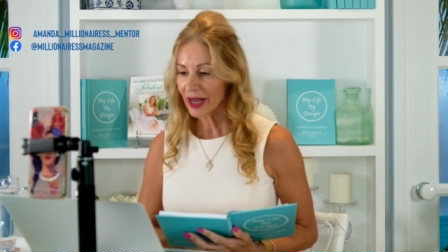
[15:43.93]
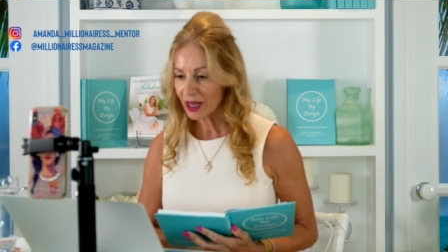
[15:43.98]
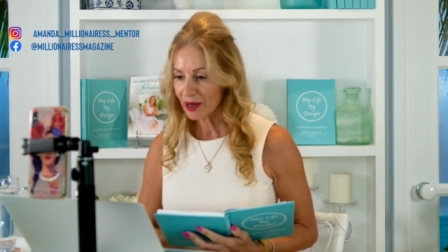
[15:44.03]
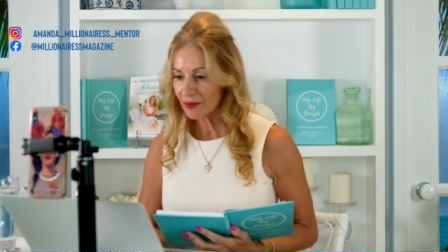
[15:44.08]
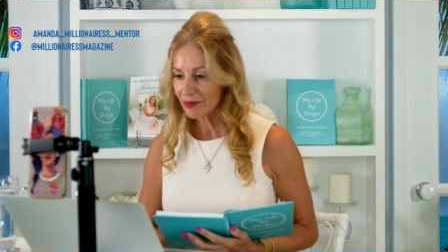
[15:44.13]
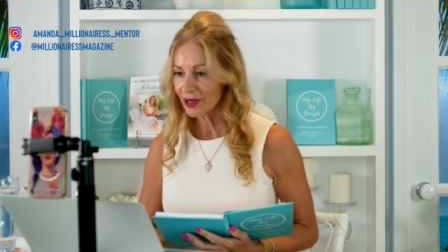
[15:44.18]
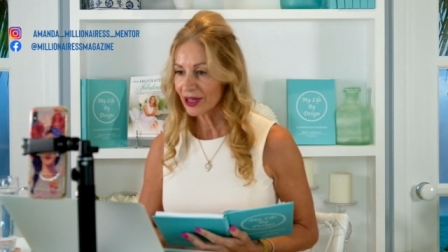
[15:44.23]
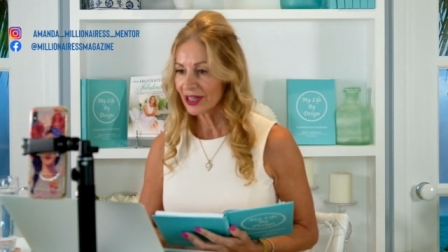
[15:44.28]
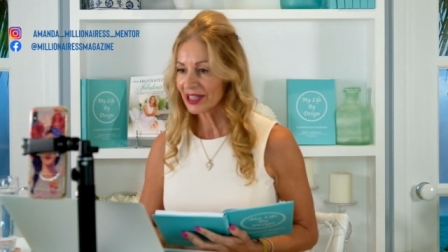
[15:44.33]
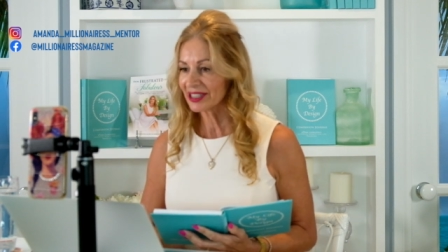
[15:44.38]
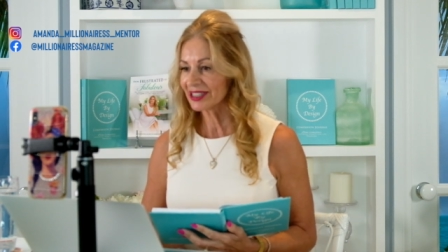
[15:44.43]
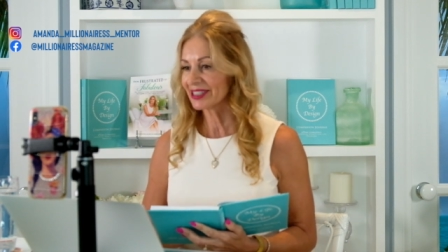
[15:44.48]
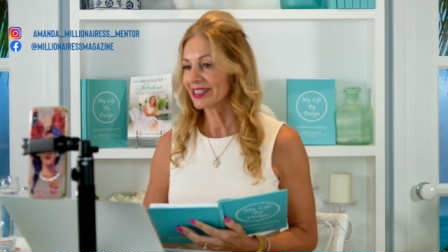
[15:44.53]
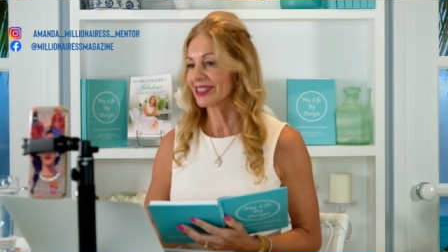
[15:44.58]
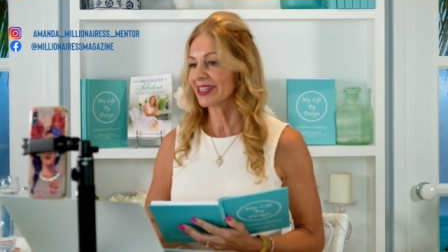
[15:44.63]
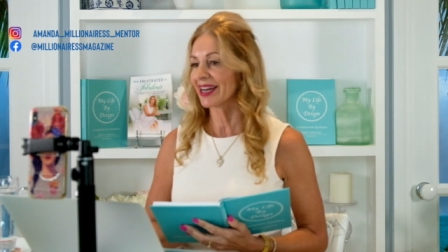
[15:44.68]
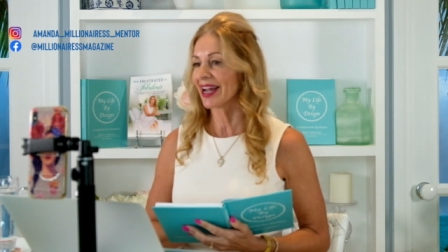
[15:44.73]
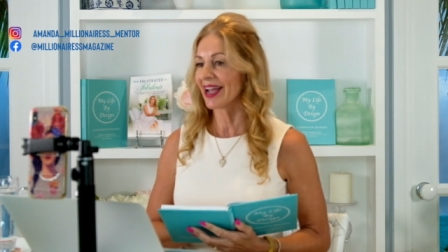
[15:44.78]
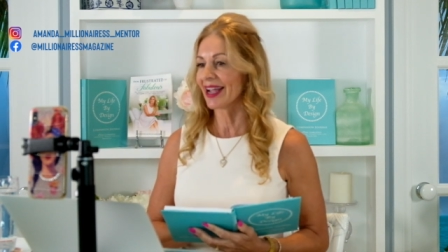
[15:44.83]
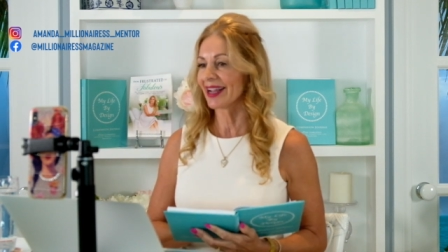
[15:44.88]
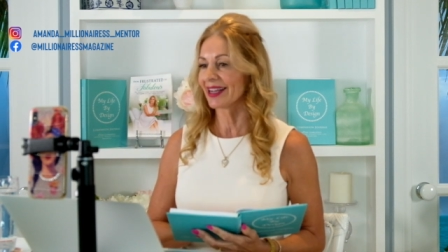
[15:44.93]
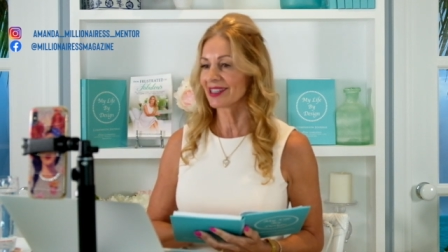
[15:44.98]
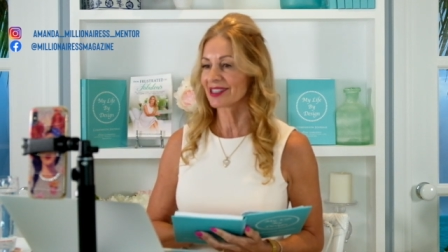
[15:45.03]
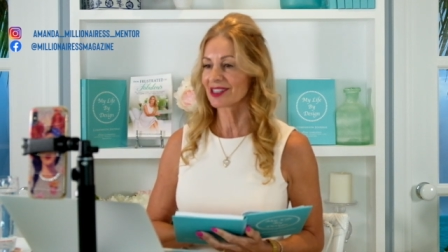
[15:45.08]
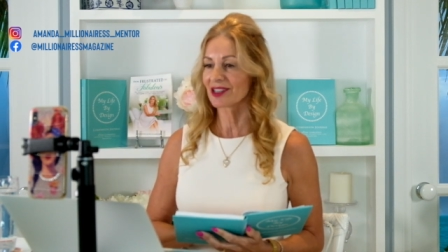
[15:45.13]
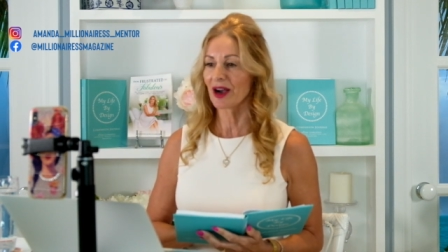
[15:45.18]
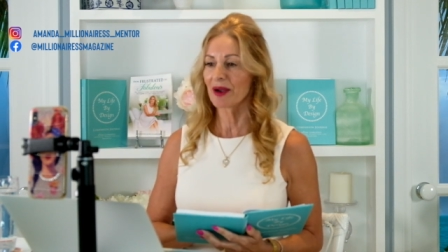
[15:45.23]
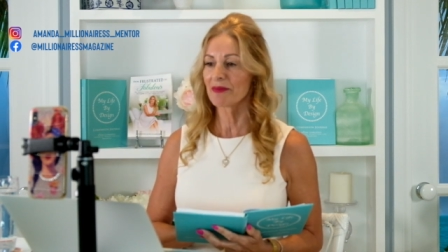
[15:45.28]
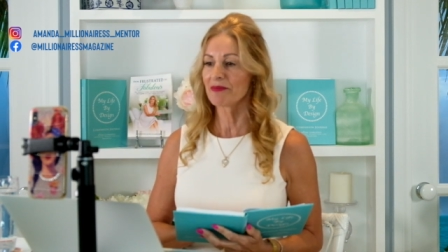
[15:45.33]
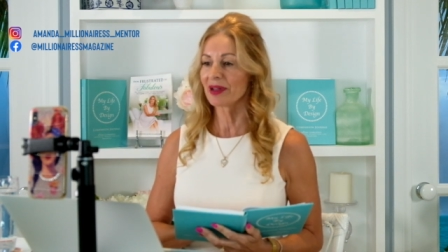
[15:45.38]
community today
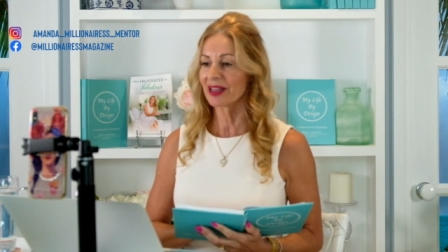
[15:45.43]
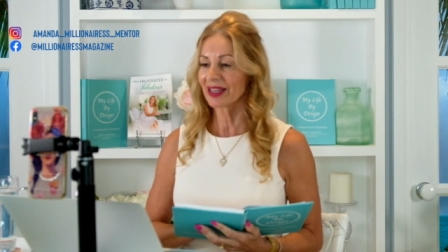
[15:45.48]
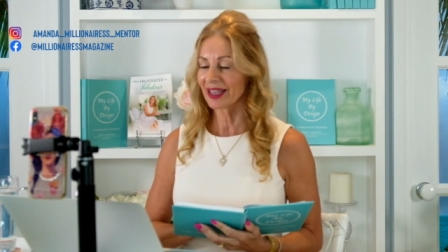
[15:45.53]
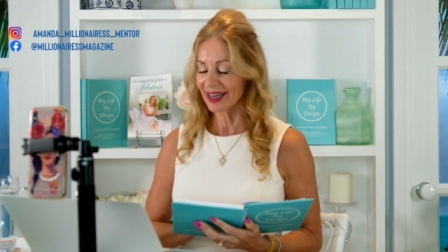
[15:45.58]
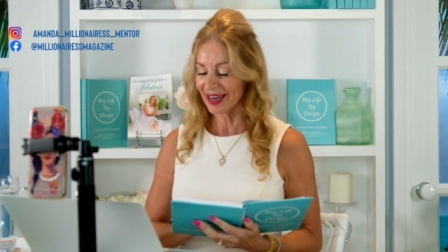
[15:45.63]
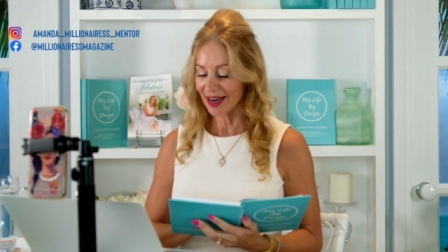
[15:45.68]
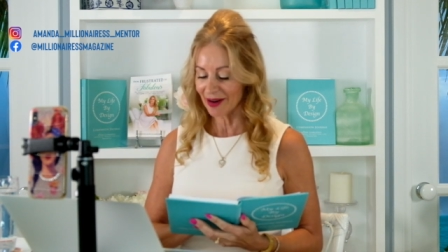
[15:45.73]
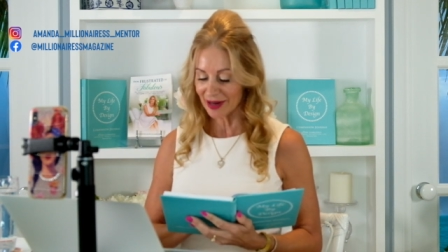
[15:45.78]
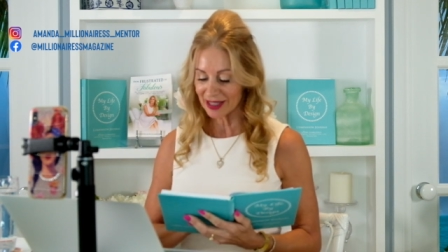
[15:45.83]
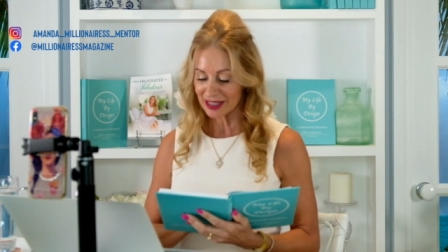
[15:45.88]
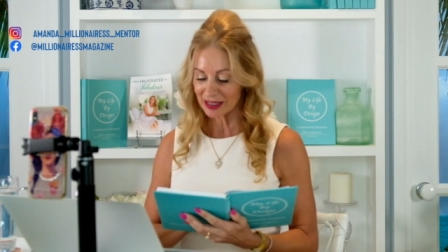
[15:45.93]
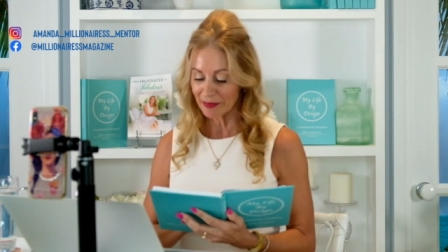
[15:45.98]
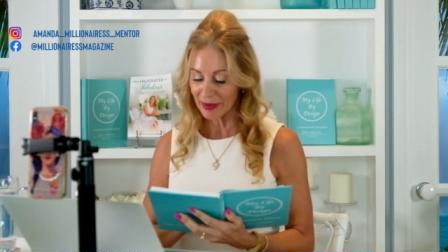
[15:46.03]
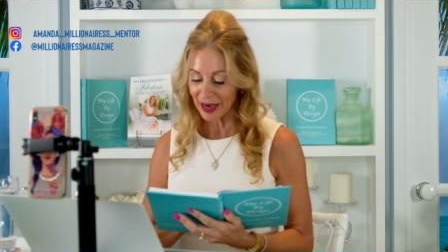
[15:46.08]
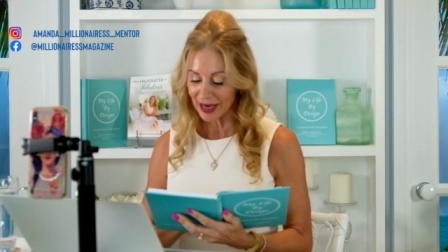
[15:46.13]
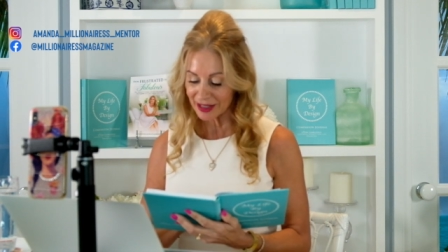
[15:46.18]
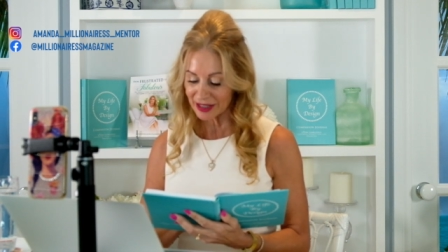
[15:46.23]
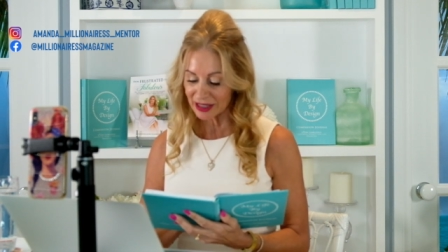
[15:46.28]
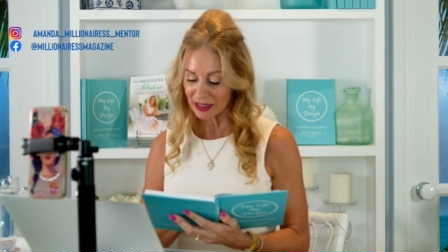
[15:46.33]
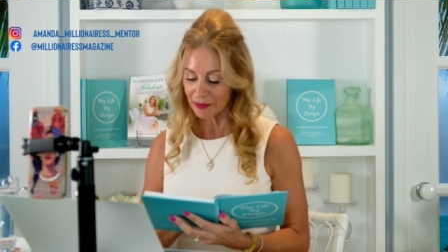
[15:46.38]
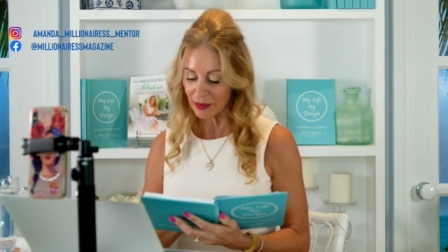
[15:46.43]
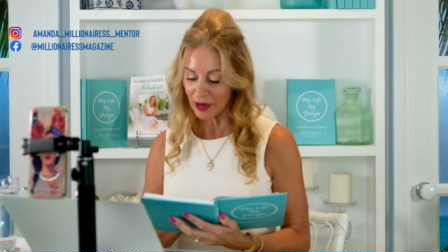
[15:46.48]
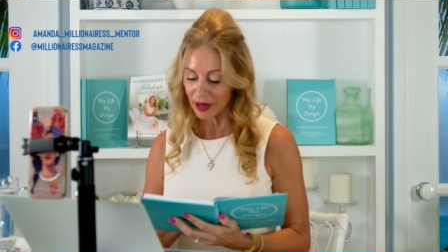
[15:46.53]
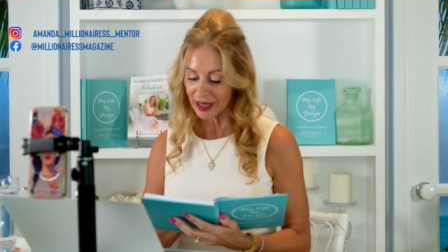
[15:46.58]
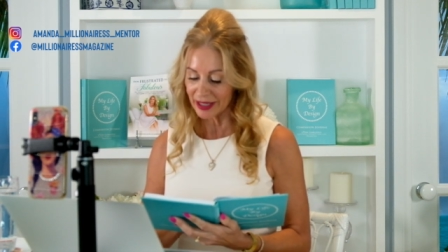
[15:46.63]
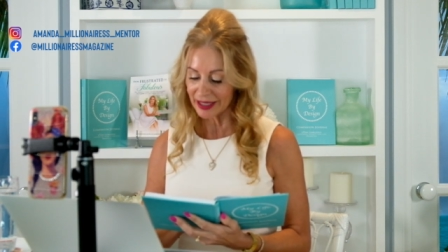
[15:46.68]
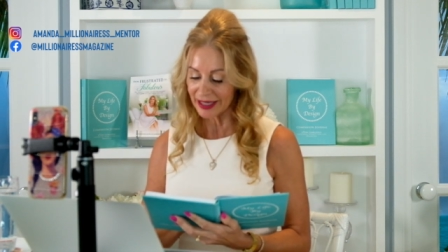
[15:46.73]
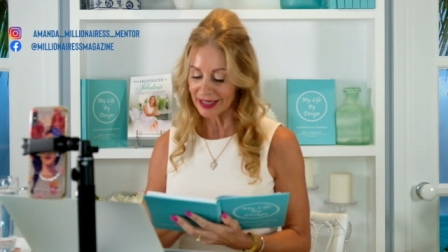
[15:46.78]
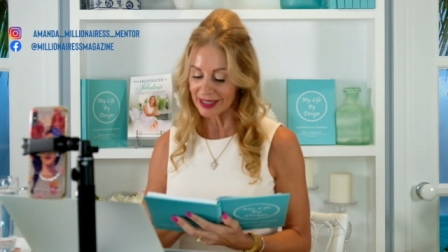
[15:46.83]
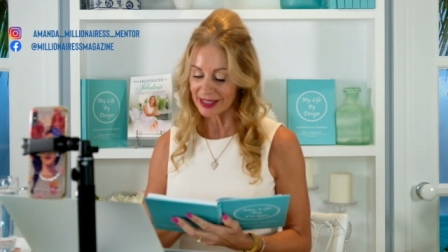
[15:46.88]
inside Millionairess
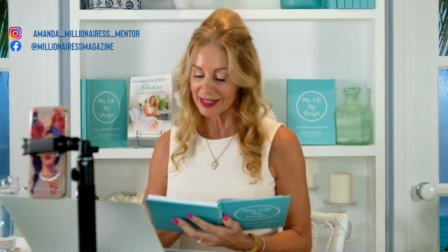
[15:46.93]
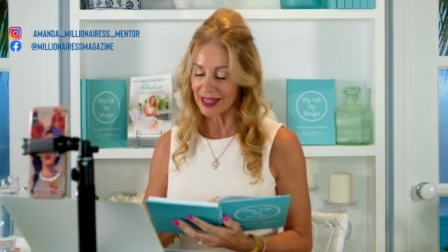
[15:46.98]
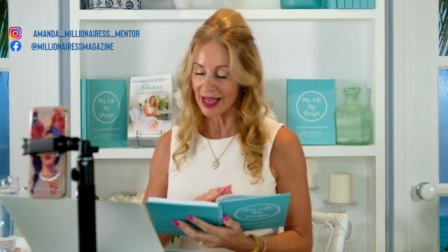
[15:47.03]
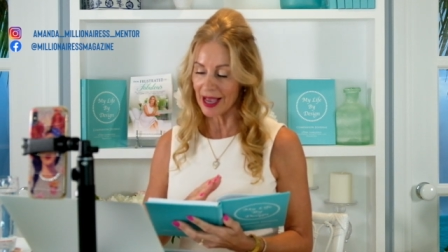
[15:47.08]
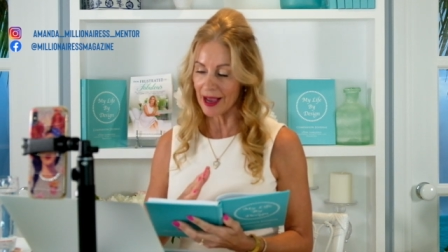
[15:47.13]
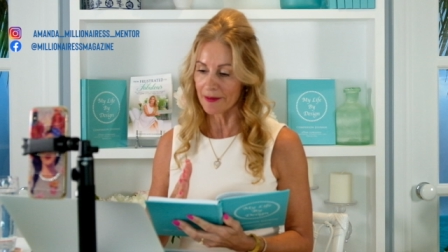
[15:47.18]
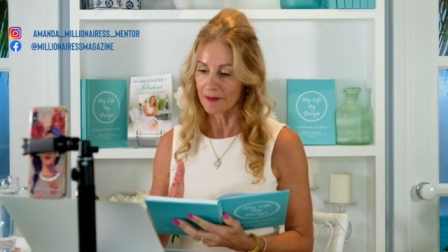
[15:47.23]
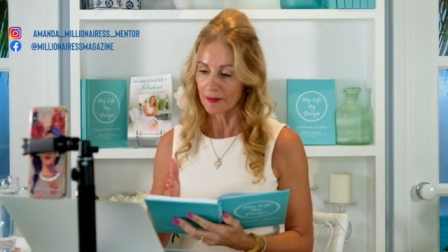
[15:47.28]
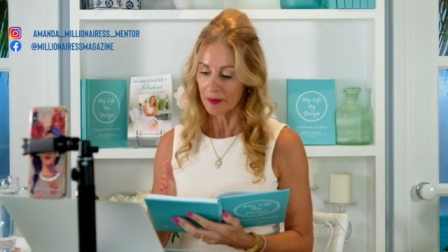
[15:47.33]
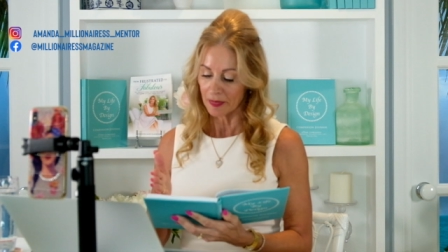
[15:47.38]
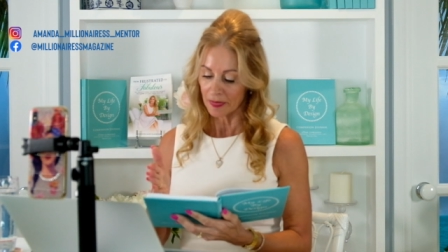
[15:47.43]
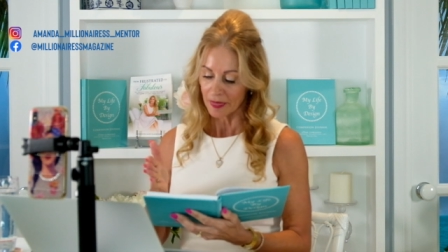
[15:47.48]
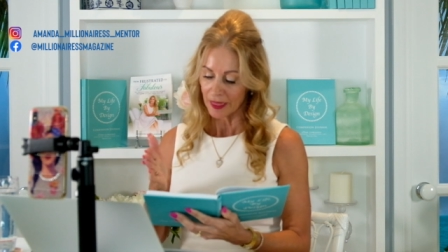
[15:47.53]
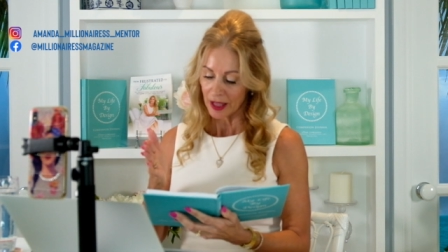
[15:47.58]
Mastermind, is that